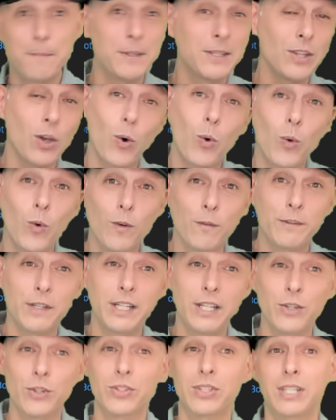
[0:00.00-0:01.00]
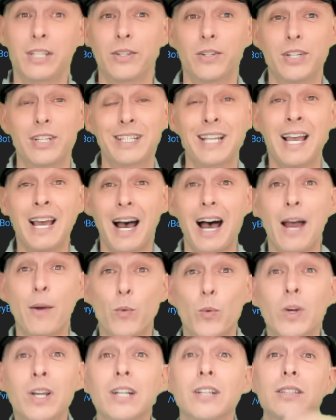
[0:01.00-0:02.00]
in the whole video series, I
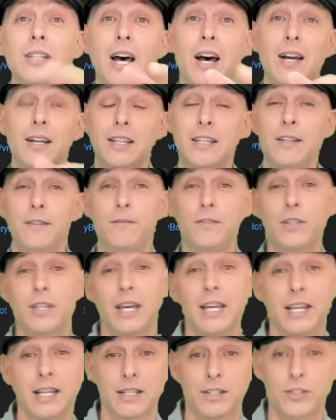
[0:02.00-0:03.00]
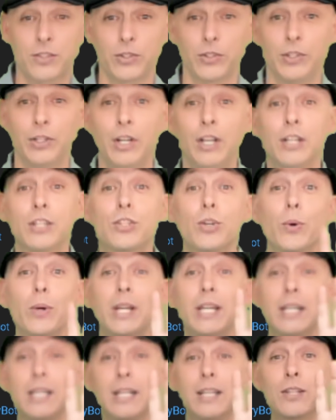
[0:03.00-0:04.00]
will not give you the answer. So
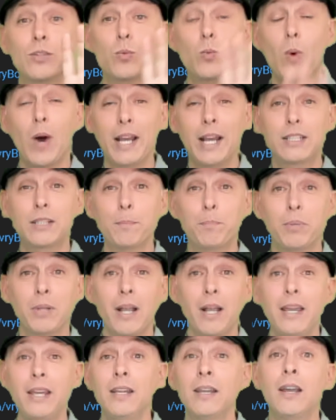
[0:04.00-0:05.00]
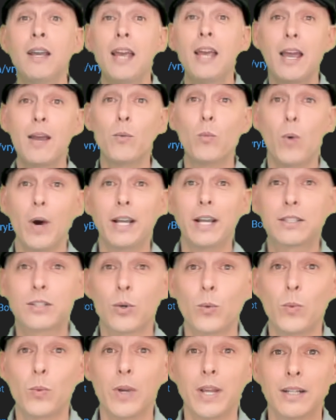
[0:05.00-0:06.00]
it is white to play and white
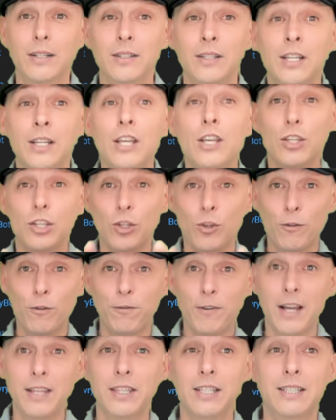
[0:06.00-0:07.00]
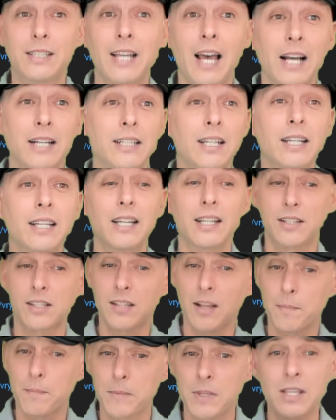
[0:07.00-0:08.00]
to win. You find the tactic. It's
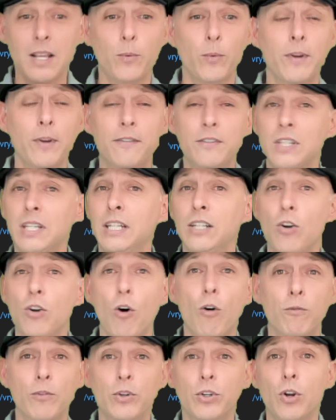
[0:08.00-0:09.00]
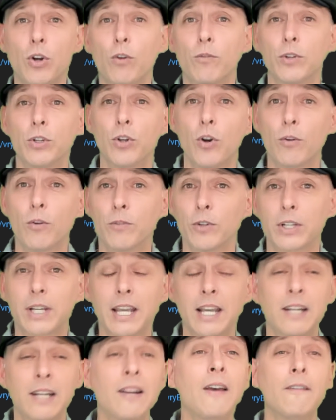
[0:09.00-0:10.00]
something that we've seen over and over and over
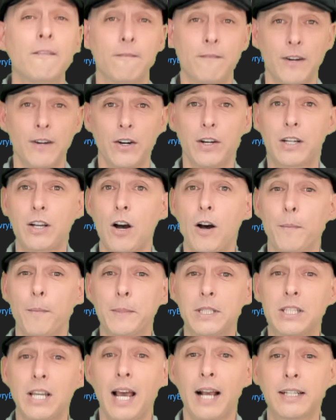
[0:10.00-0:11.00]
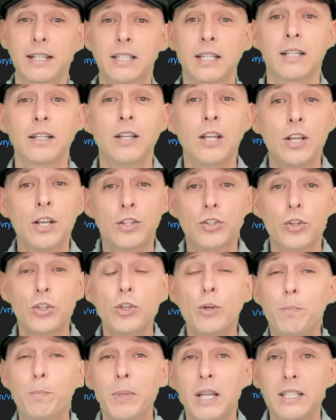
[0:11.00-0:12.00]
again. Very common tactic. So
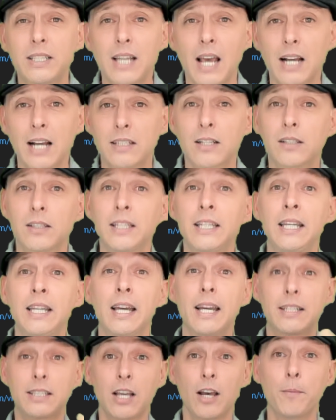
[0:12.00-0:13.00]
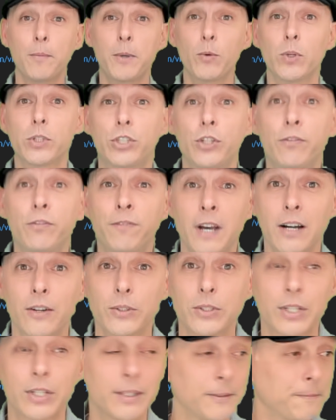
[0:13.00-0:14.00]
you play tactically and tell me what you
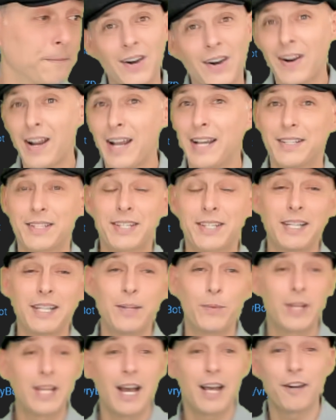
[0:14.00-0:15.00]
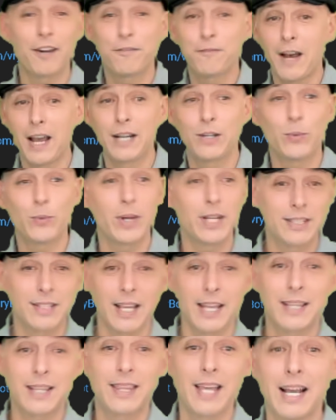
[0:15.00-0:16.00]
found. All right, see, we got to find ways
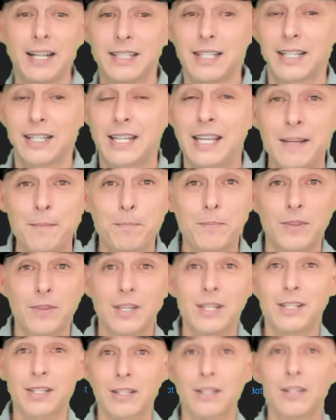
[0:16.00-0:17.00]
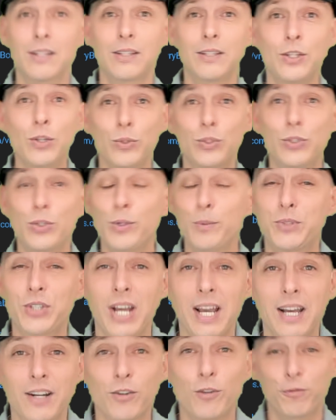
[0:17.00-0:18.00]
like that to keep this YouTube
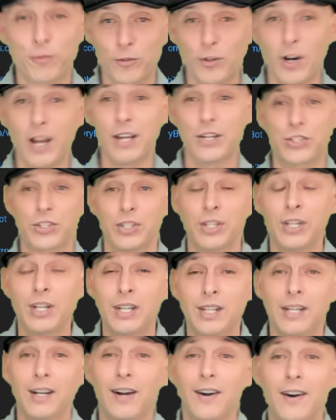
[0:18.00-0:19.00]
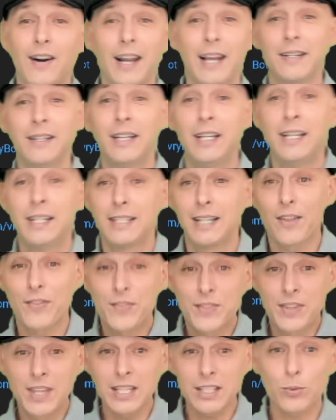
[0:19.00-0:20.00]
channel fresh. All right, now
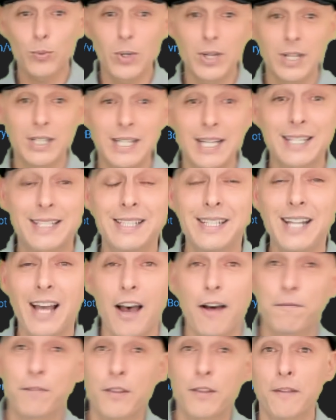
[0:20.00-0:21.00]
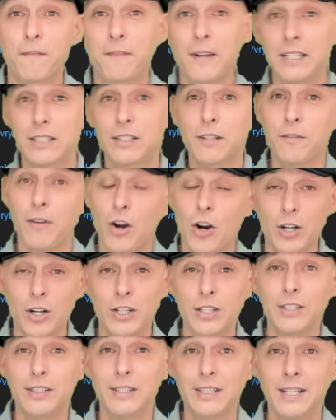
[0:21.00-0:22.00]
this one is not for the faint of
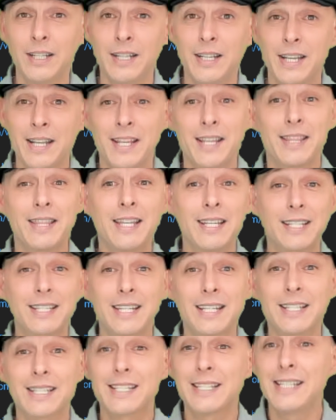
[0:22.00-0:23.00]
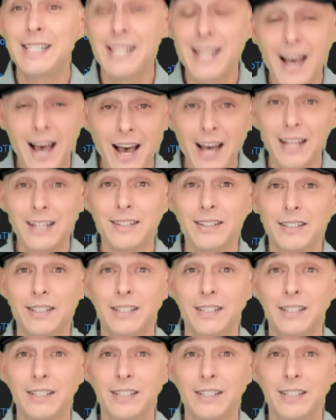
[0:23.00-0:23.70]
heart. This is not